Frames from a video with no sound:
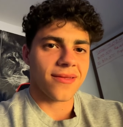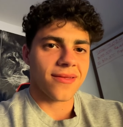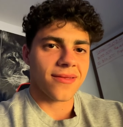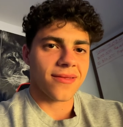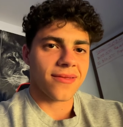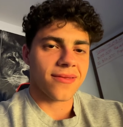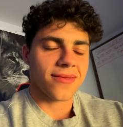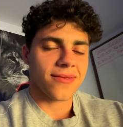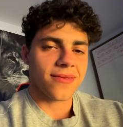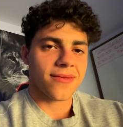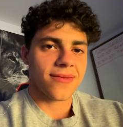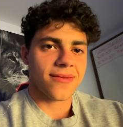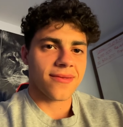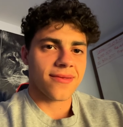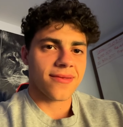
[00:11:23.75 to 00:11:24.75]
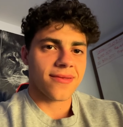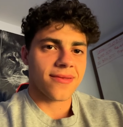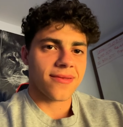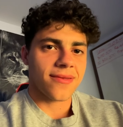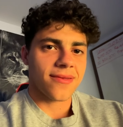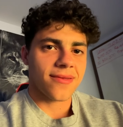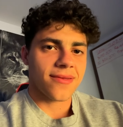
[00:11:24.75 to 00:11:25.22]

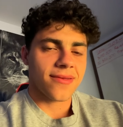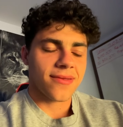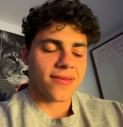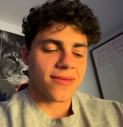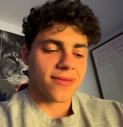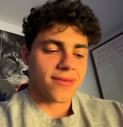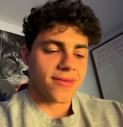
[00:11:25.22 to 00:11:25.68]
[no speech]